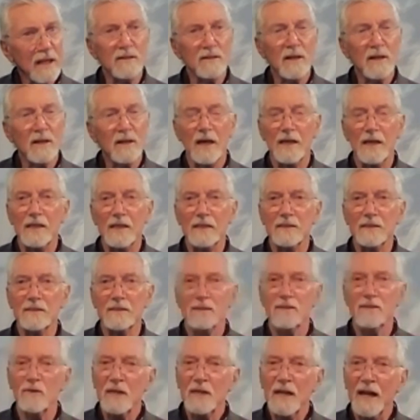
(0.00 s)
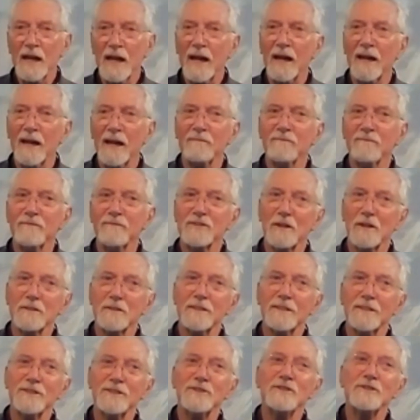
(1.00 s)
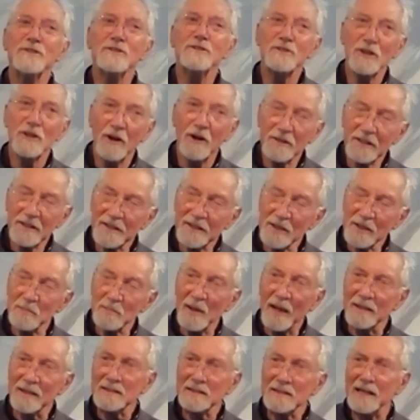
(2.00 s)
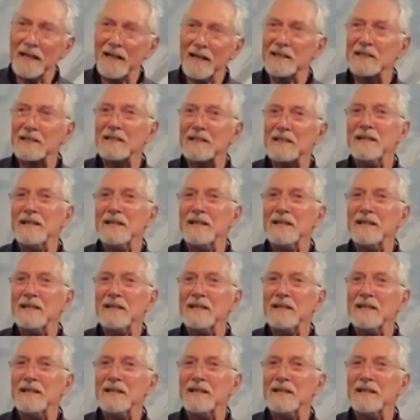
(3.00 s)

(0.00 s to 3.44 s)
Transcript: and so I've started talking about that,